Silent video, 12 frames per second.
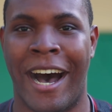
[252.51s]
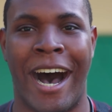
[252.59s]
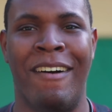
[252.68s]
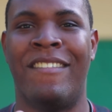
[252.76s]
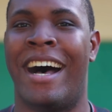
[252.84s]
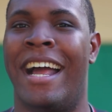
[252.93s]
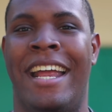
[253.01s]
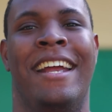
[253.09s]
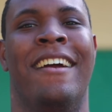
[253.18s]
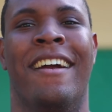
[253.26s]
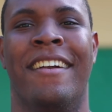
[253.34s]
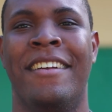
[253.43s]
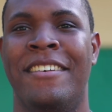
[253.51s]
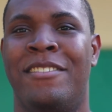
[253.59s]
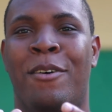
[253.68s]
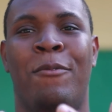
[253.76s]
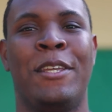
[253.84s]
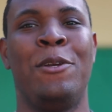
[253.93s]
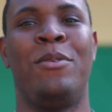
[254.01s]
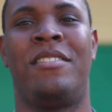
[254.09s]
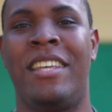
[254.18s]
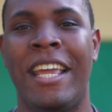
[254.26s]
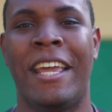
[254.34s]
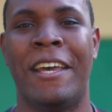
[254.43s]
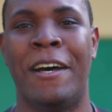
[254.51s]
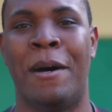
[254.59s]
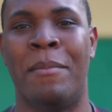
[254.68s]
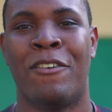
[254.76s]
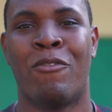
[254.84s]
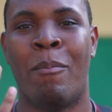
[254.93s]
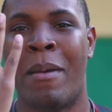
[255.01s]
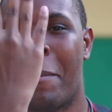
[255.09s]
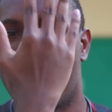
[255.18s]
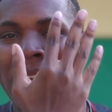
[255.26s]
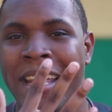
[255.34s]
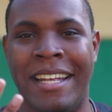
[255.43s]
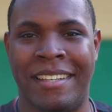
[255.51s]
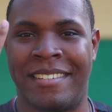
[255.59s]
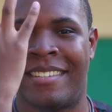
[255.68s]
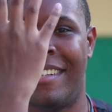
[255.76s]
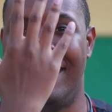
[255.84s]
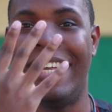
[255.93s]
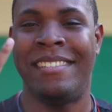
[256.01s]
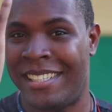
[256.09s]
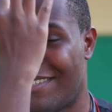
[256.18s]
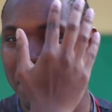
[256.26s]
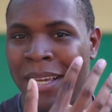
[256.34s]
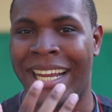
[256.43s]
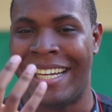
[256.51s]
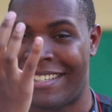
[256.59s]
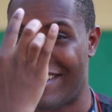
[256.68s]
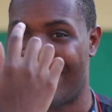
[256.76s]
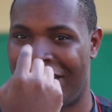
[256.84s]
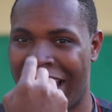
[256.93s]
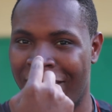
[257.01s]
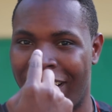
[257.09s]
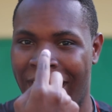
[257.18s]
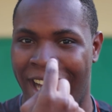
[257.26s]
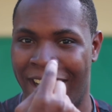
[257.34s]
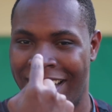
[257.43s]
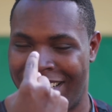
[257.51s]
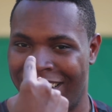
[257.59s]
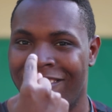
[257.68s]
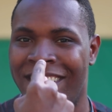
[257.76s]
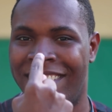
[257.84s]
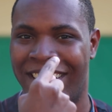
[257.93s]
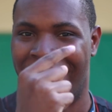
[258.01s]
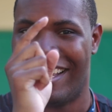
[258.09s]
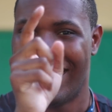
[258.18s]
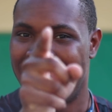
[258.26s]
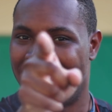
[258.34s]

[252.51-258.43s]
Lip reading: I'm not Aaron. So when you see him, remember this. This is me. This is Jay right here. This is Rizzy.